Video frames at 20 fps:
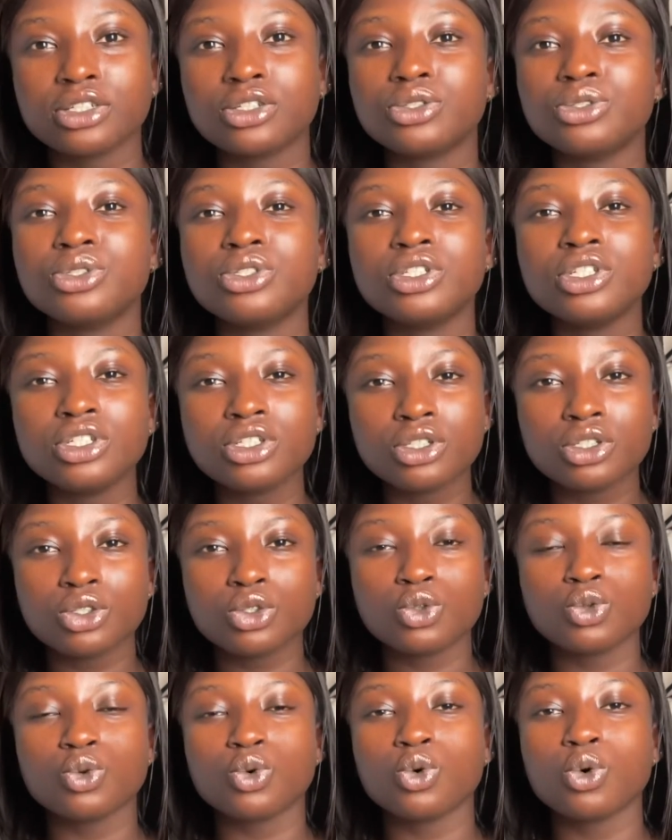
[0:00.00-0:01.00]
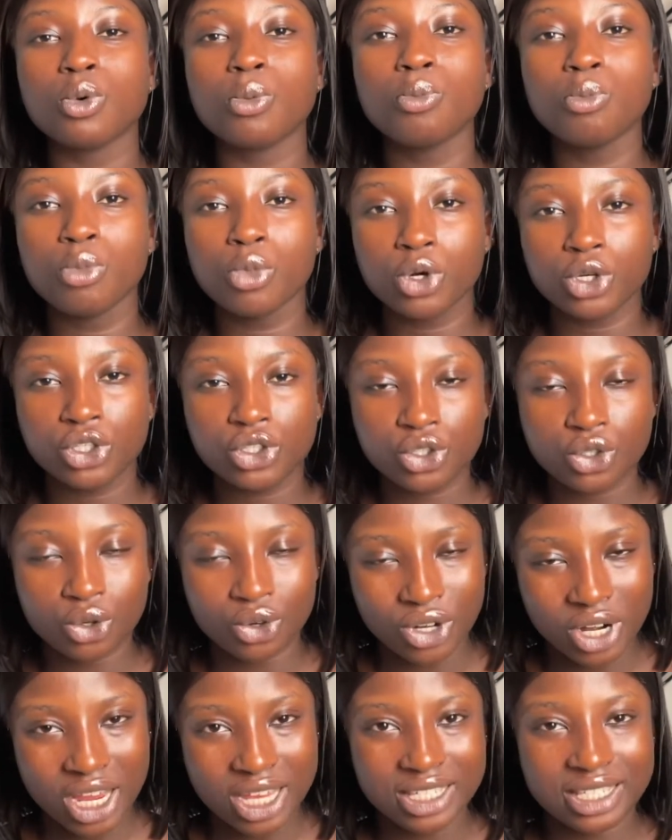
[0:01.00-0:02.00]
you need to
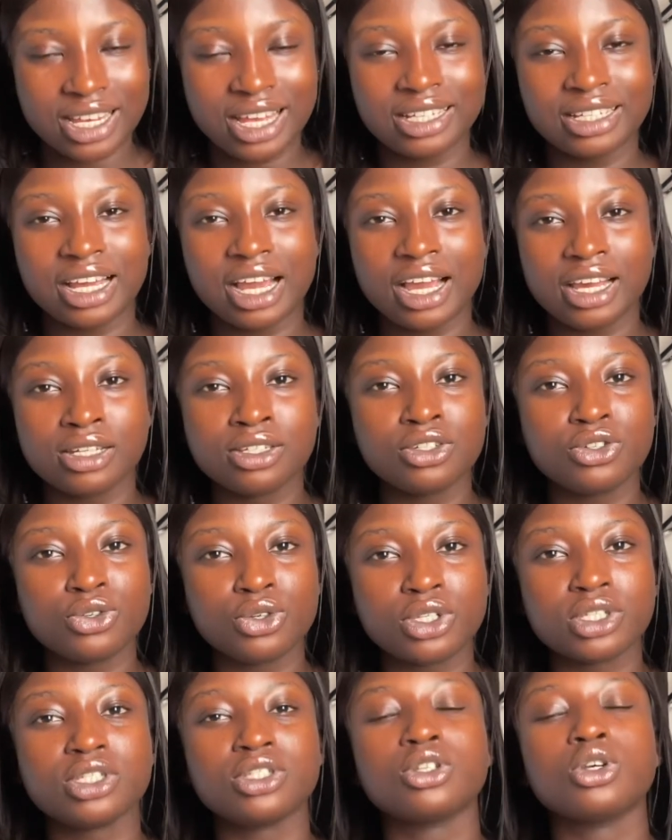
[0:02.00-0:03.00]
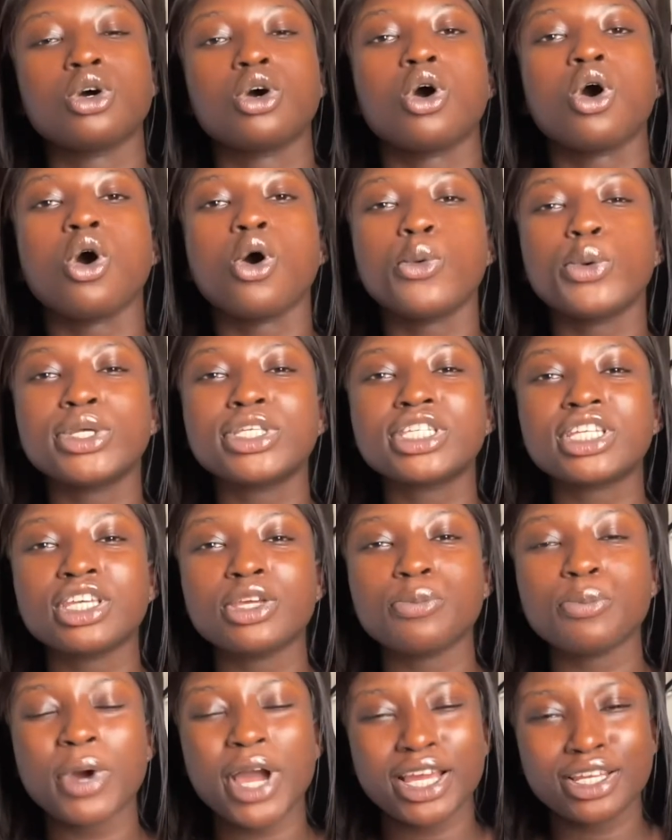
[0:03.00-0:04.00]
moisturize and hydrate. Always
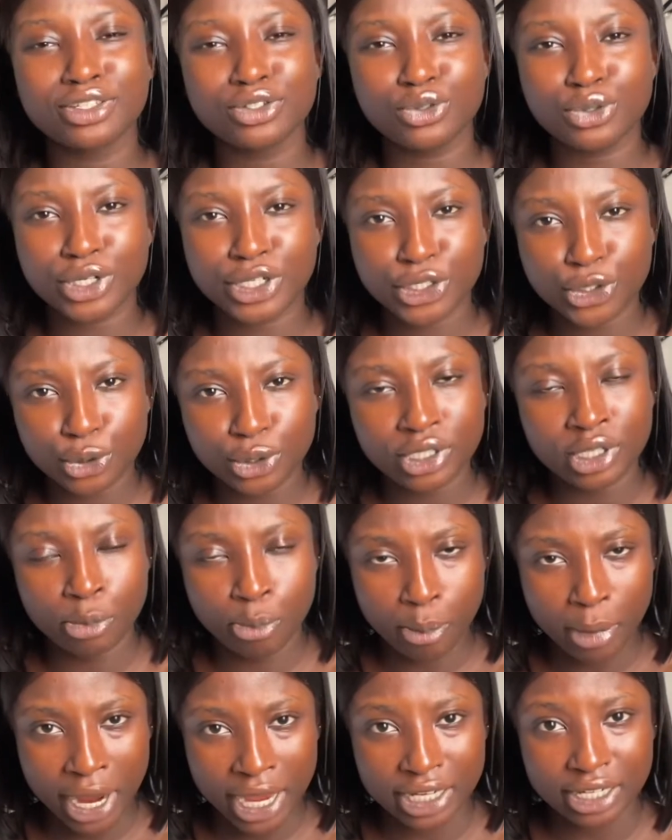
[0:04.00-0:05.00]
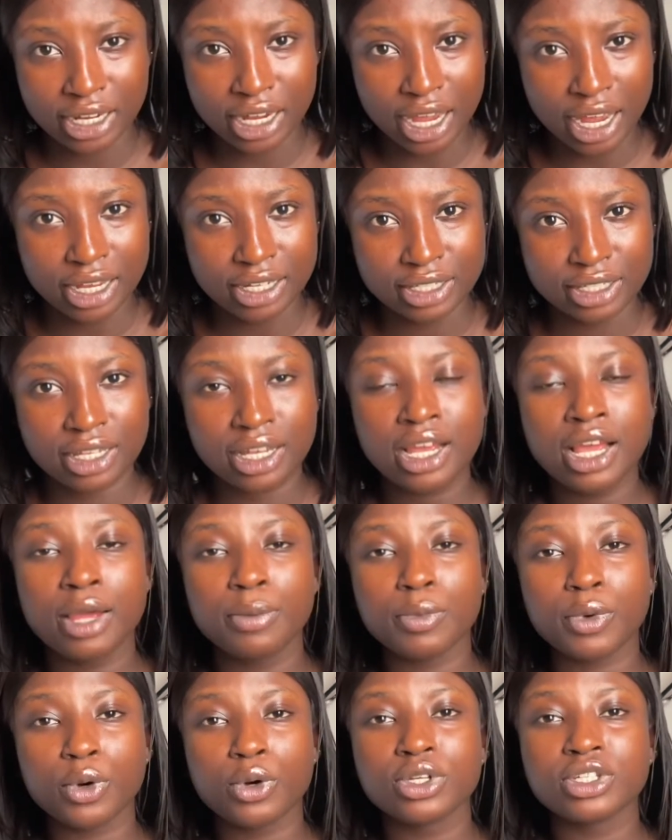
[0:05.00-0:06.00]
keep hydration in mind, guys,
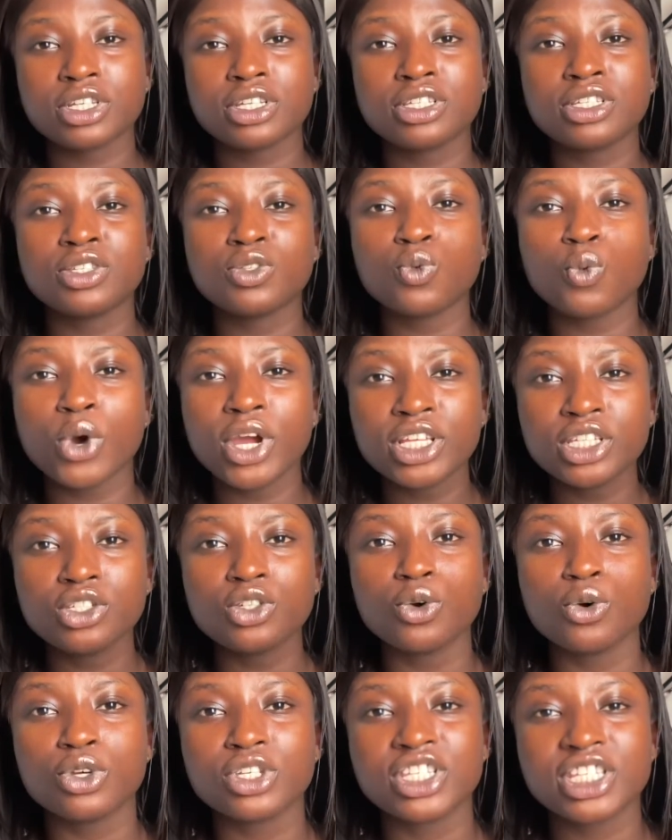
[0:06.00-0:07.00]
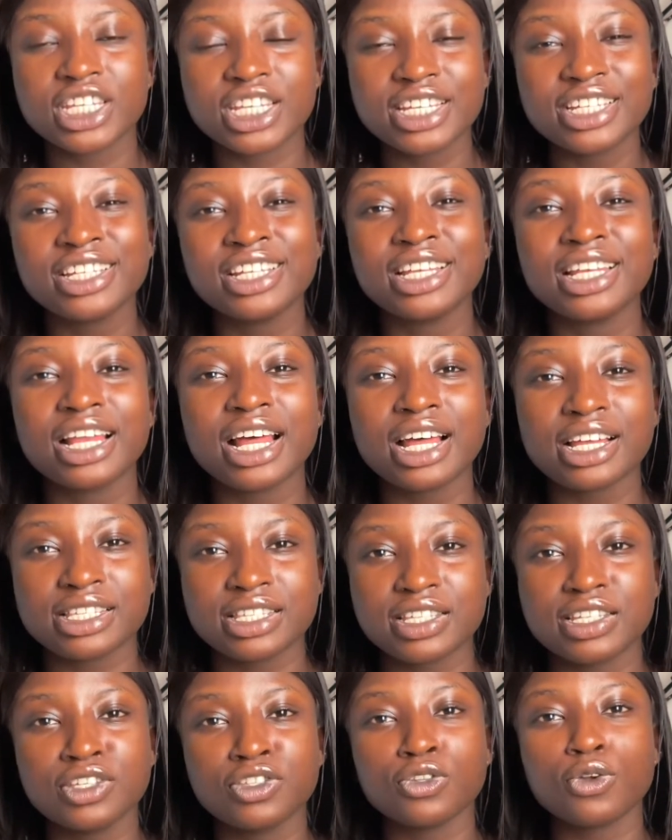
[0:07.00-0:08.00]
because it is when your skin lacks
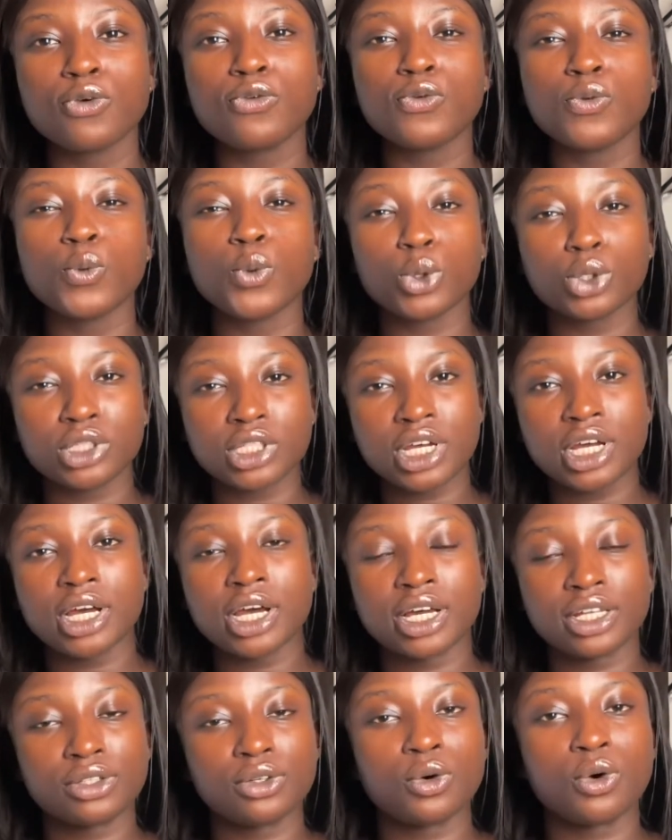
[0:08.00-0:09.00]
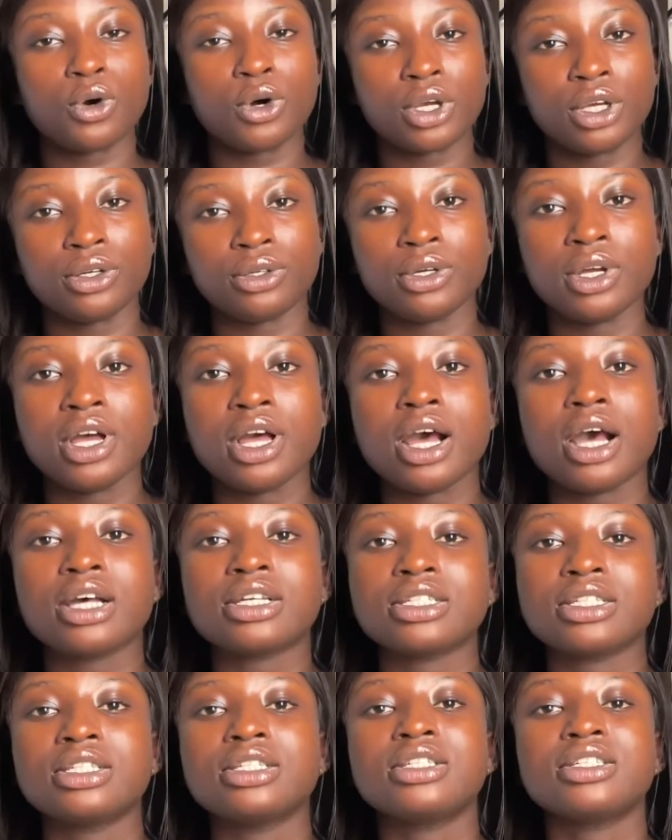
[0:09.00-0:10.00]
enough water and oil,
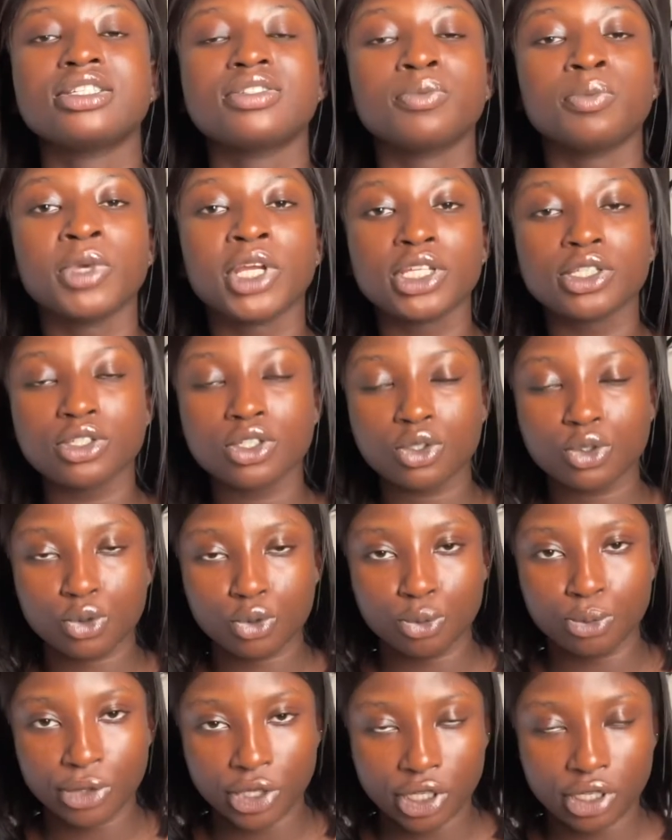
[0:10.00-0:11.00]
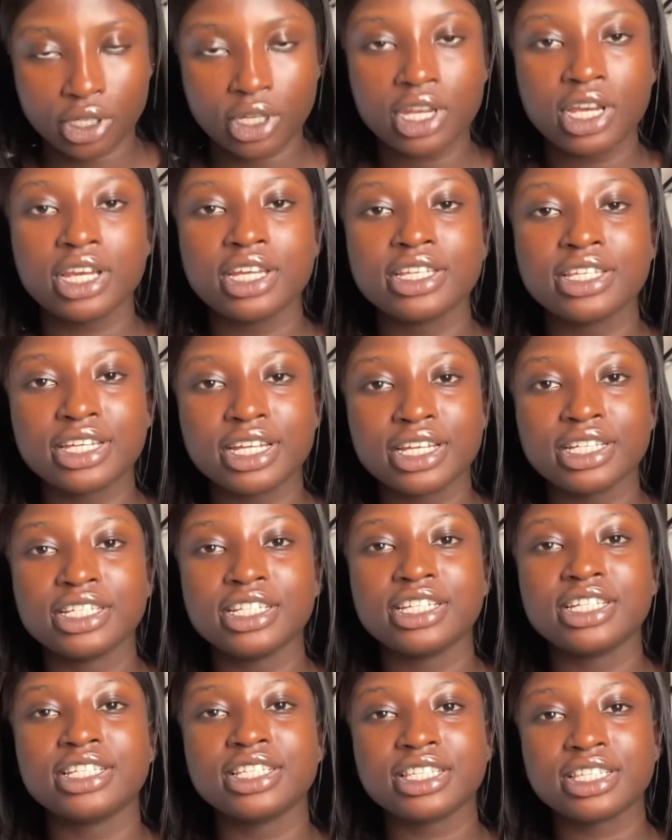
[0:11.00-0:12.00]
as it is meant to be, then
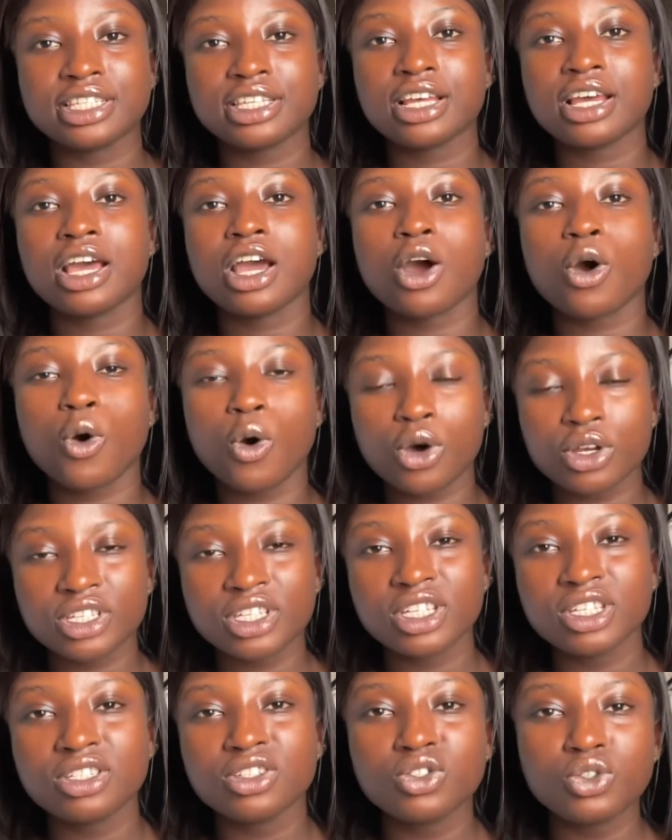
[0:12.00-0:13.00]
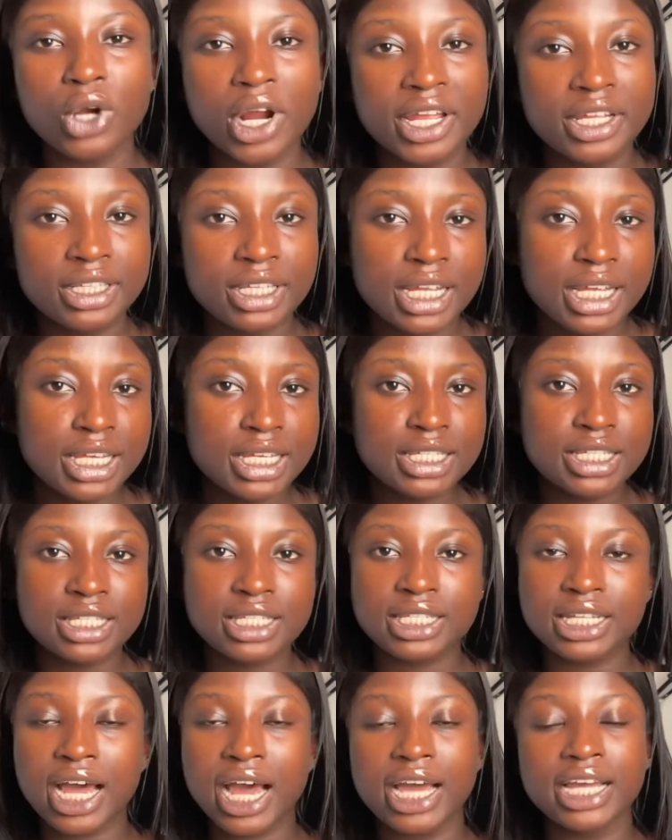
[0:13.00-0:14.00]
it causes dryness,
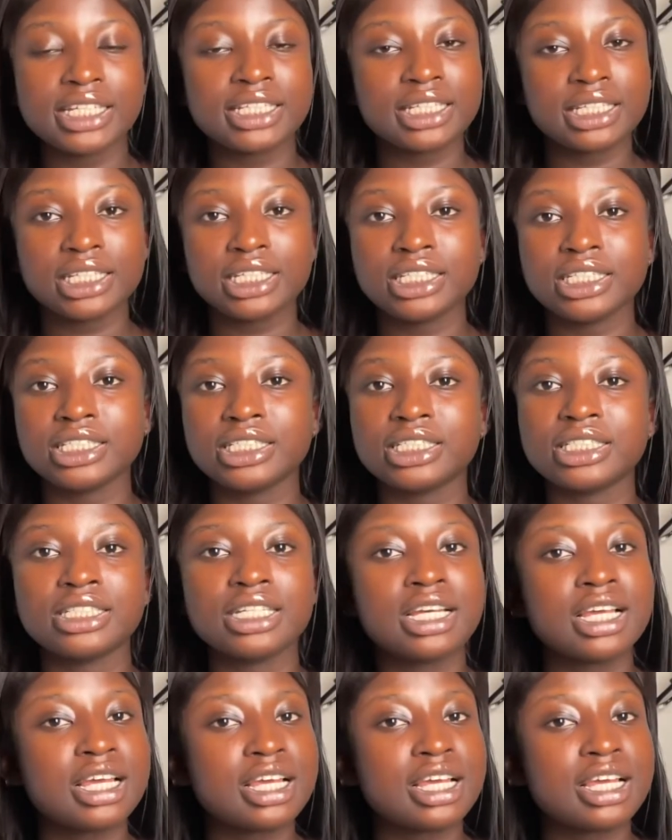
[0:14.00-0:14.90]
tightening,